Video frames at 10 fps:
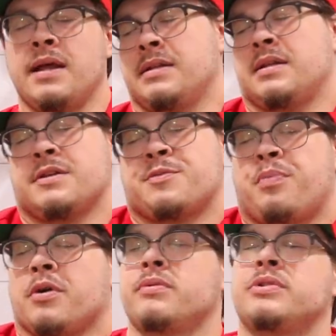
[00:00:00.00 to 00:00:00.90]
this
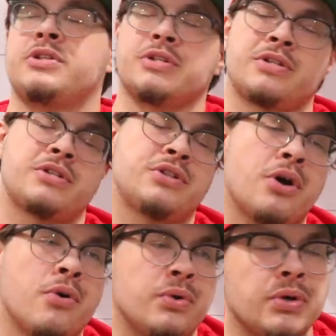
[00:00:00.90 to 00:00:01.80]
book was just
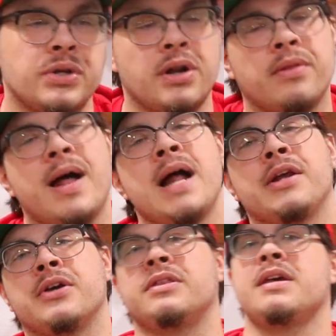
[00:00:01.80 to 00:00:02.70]
so good. A lot
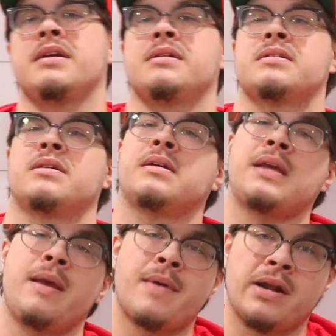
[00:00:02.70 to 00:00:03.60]
of good things
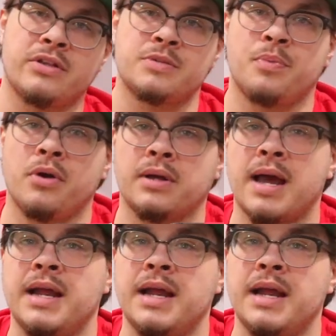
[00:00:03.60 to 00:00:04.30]
came out of this book.